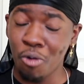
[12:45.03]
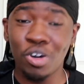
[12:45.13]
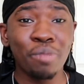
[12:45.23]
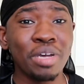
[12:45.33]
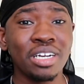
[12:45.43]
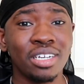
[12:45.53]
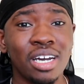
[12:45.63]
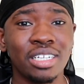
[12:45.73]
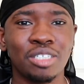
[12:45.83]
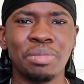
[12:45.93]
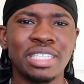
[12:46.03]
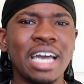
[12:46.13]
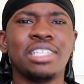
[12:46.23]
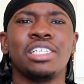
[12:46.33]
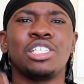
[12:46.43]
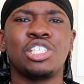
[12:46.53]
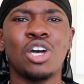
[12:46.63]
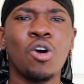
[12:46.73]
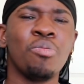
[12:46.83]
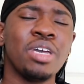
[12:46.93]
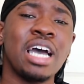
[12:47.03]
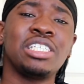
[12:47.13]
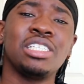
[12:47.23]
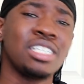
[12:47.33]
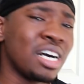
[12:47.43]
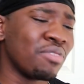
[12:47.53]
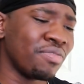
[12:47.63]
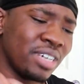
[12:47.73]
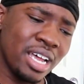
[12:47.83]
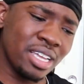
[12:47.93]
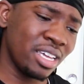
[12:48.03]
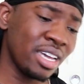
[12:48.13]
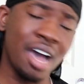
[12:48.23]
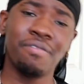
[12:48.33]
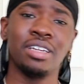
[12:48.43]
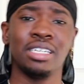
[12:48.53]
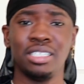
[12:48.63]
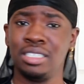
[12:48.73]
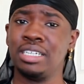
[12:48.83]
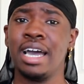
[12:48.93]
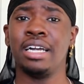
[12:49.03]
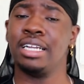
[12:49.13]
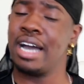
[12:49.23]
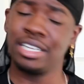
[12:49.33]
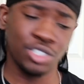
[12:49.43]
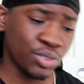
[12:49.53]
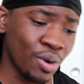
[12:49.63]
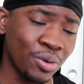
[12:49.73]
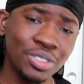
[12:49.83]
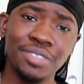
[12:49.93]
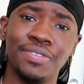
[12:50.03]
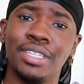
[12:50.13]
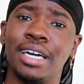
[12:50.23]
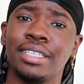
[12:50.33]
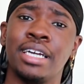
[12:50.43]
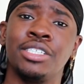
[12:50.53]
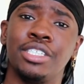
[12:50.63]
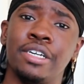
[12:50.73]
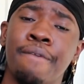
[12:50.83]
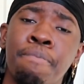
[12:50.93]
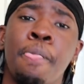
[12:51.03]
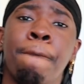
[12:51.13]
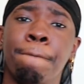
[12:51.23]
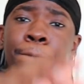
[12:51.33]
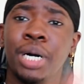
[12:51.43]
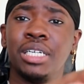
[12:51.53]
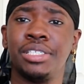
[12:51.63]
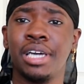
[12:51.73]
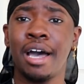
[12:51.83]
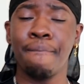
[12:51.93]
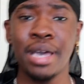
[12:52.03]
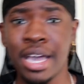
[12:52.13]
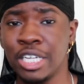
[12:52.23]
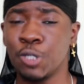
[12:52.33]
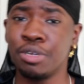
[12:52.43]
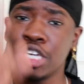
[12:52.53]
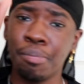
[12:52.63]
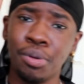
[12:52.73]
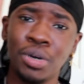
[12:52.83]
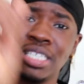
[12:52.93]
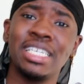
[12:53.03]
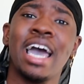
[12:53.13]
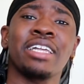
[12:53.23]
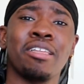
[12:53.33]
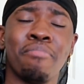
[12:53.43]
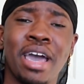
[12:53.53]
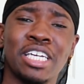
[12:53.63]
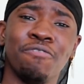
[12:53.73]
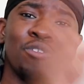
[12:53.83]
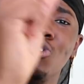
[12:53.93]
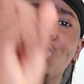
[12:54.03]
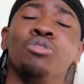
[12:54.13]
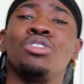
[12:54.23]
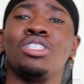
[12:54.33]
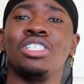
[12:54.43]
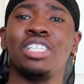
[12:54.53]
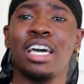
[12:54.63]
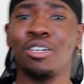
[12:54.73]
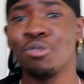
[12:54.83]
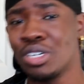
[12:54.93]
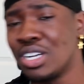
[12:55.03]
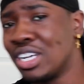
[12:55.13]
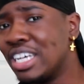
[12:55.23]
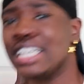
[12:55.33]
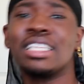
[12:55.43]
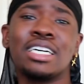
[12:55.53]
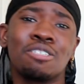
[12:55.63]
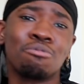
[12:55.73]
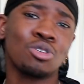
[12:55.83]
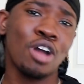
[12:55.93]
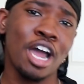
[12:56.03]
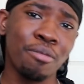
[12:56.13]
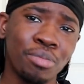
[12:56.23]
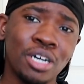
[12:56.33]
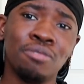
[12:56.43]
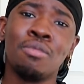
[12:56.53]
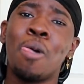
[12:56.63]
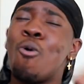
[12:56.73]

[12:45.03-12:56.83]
Would have been nuts, but that just showed me how she covered for that kid. I feel like she an ally. I strongly feel like that shit. But y'all, man, it's been your boy, Dak the Mac. If you're new to the channel, hit that subscribe button